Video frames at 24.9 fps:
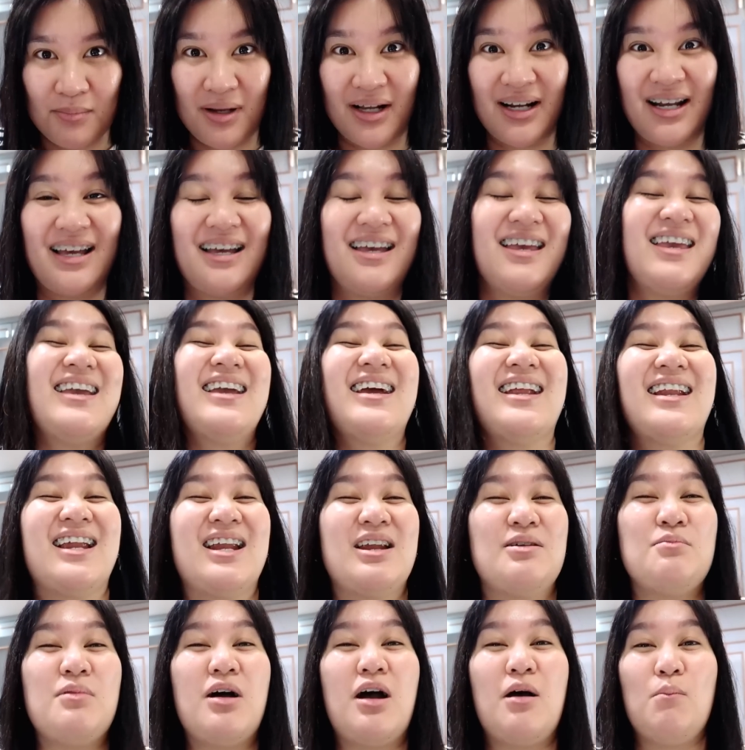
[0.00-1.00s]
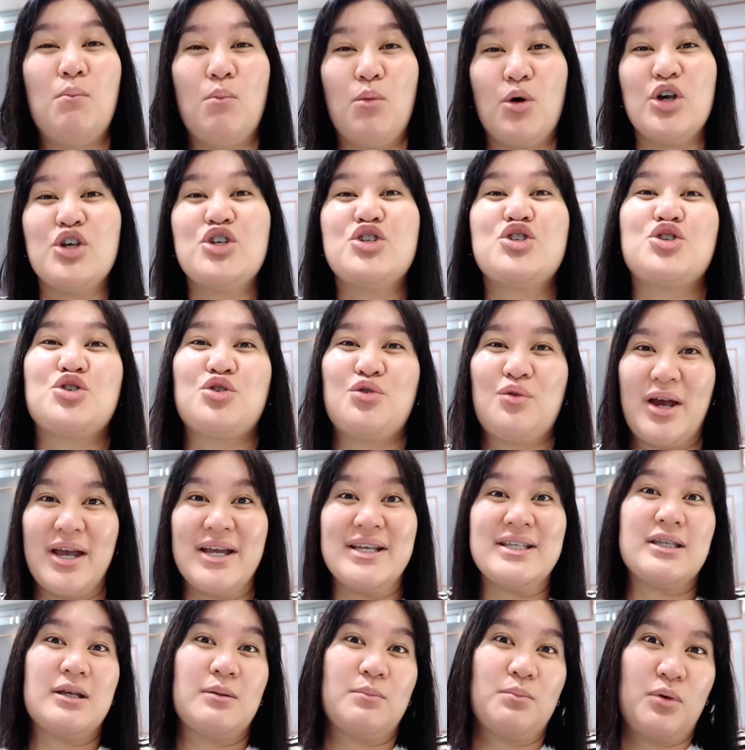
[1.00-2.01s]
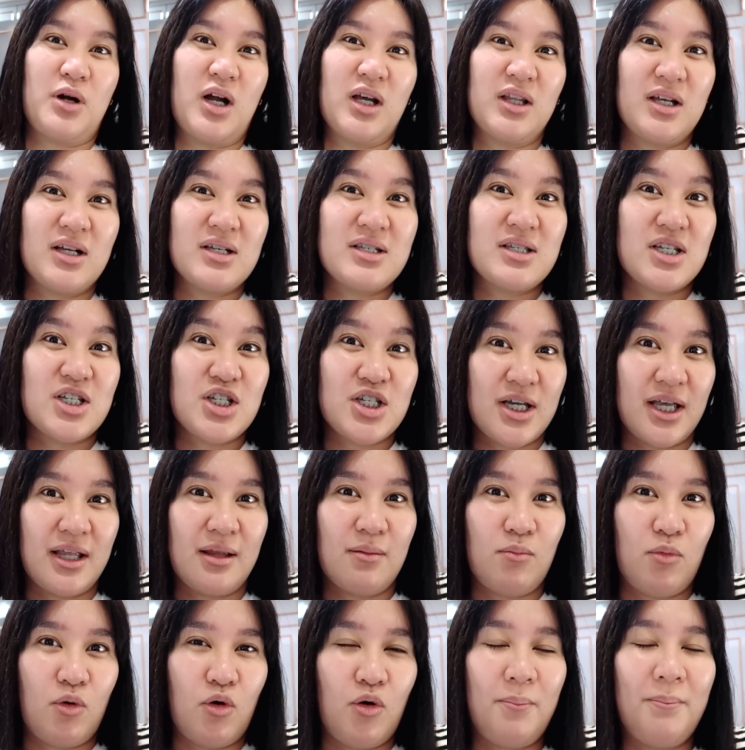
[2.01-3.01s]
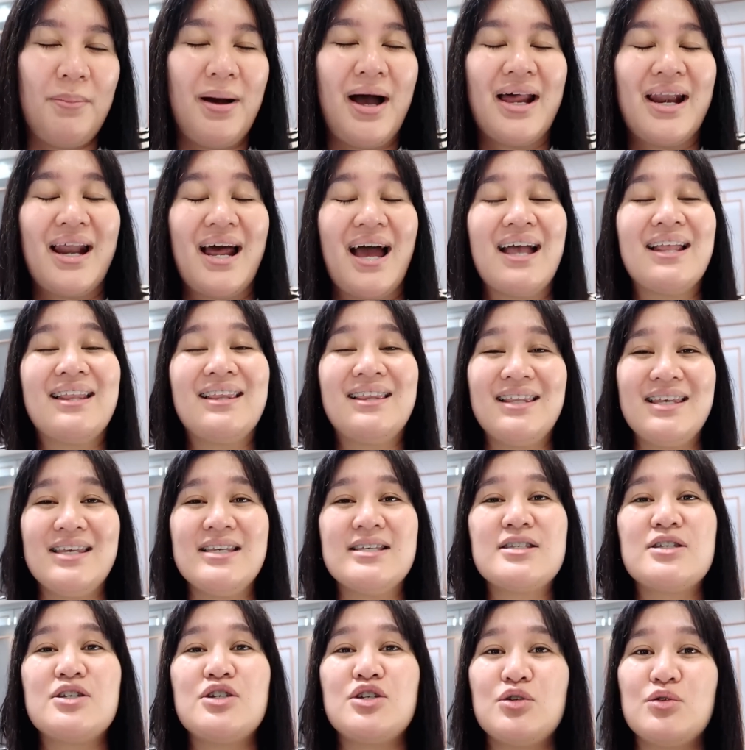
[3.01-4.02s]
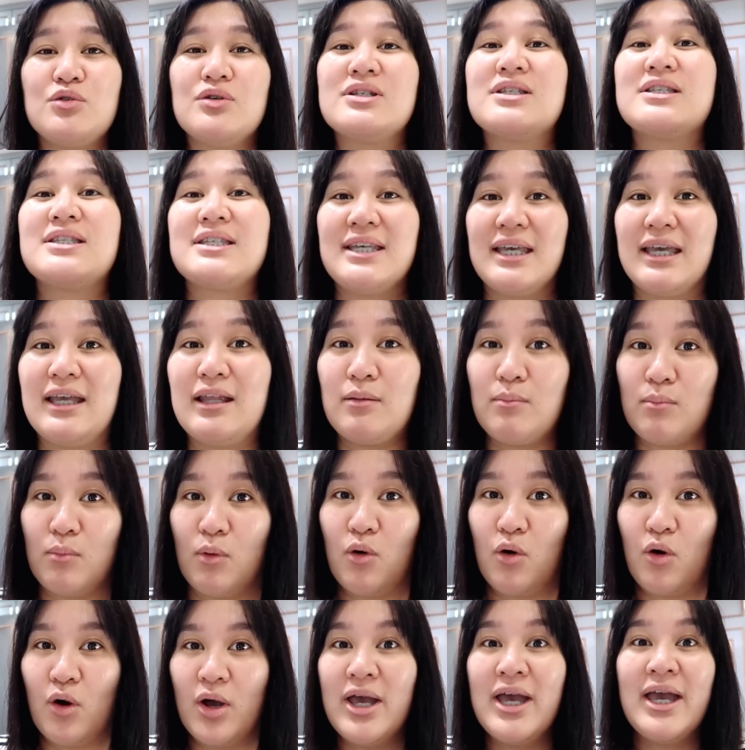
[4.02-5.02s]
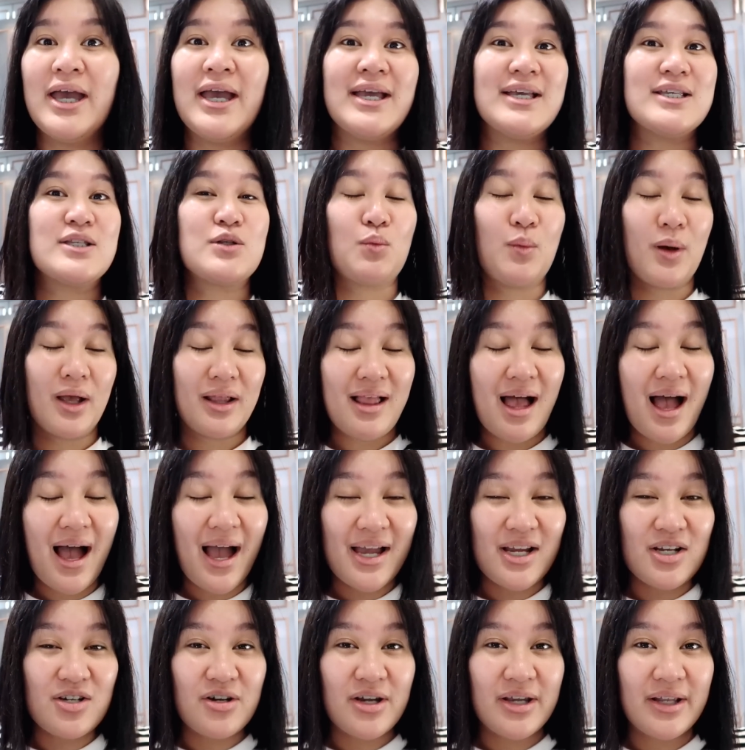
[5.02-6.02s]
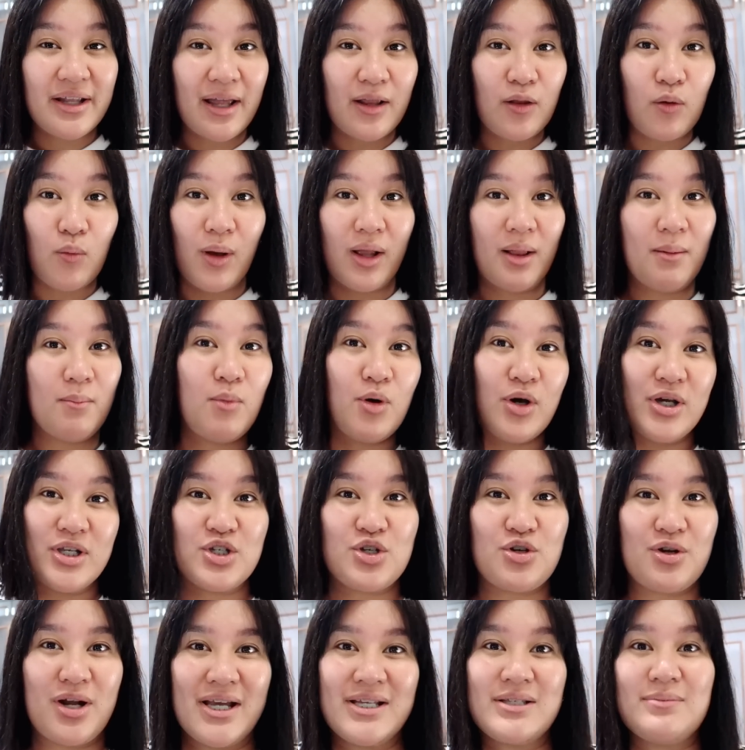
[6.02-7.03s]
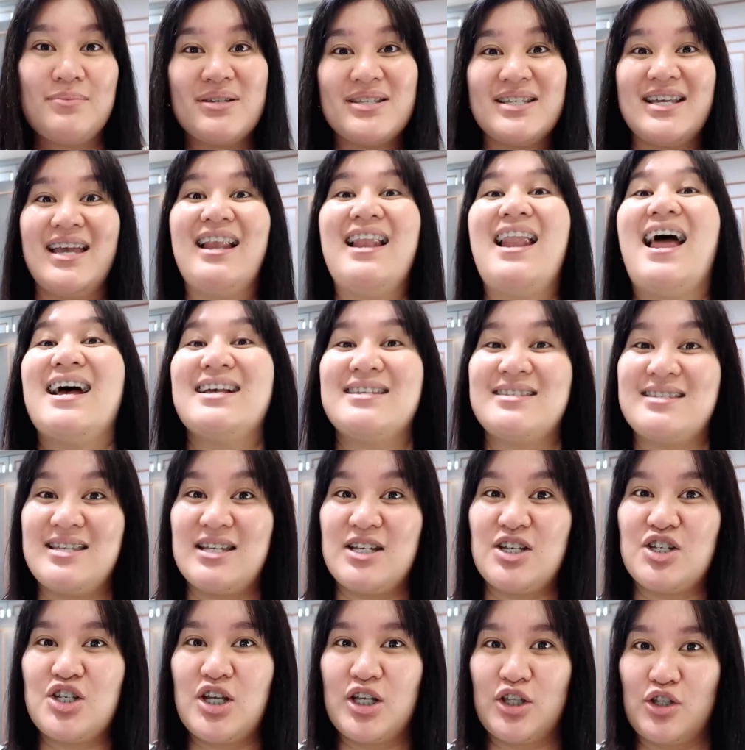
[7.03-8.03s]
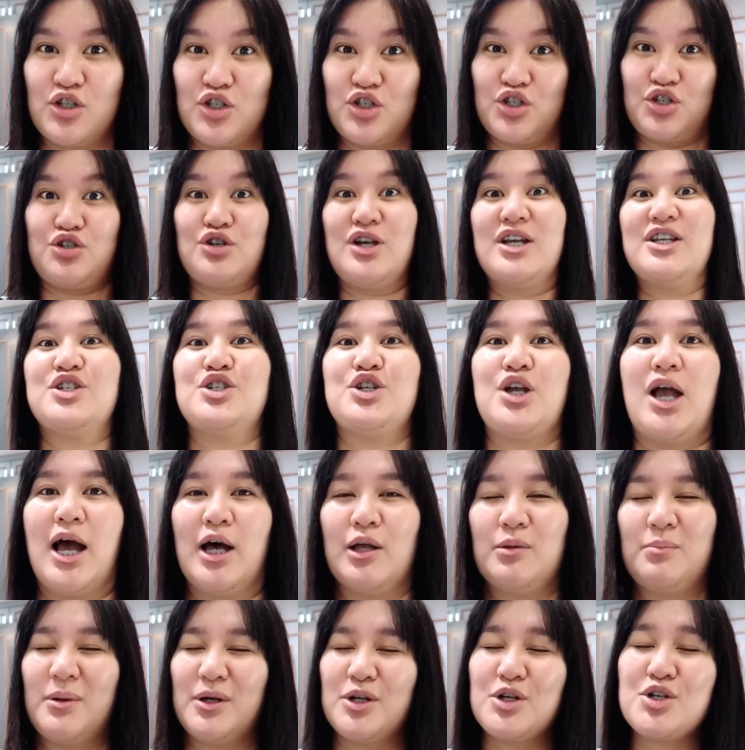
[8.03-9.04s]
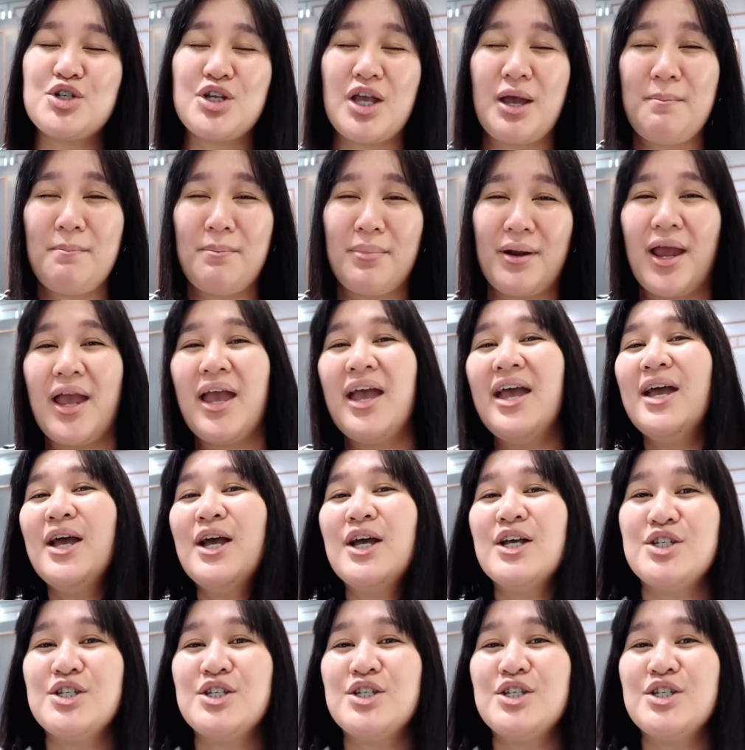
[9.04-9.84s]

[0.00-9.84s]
maglagay ka na ng mga moisturizing products sa chan mo para at least yung skin mo is well hydrated, well moisturized, mas elastic siya to stretch out. Pero syempre,